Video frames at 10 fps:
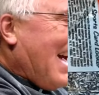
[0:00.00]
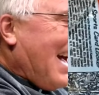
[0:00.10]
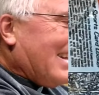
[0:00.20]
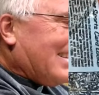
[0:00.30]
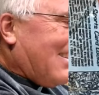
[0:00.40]

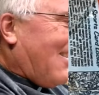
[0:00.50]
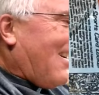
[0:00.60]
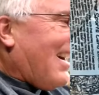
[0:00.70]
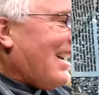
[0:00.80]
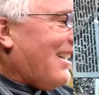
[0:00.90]
That's
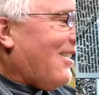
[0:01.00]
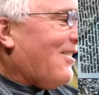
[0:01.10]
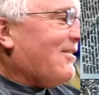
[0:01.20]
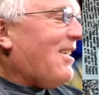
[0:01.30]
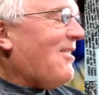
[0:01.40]
awesome.
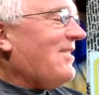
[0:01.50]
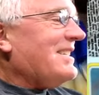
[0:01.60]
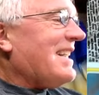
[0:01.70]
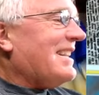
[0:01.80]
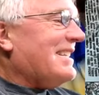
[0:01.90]
Oh no,
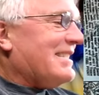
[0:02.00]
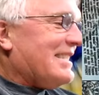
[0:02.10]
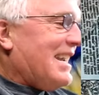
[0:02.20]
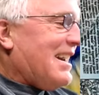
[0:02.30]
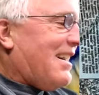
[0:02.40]
he's on the
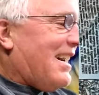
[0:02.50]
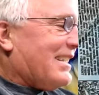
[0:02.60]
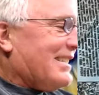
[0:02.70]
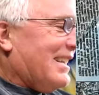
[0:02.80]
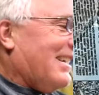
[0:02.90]

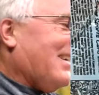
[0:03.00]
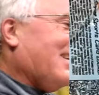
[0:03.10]
Seahawks.